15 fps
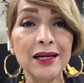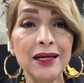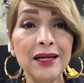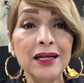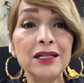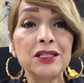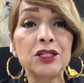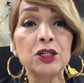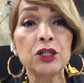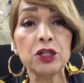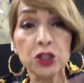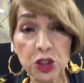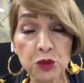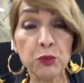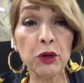into the
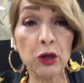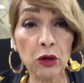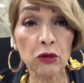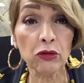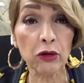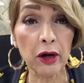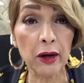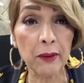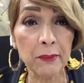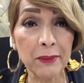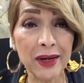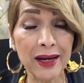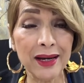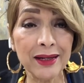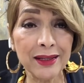spirit realm
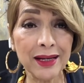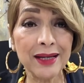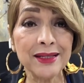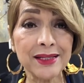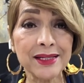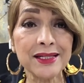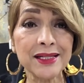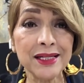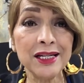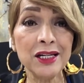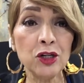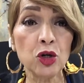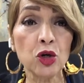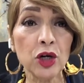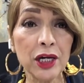and and see
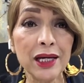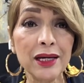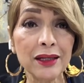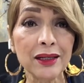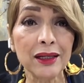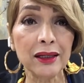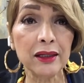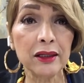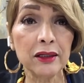your healing.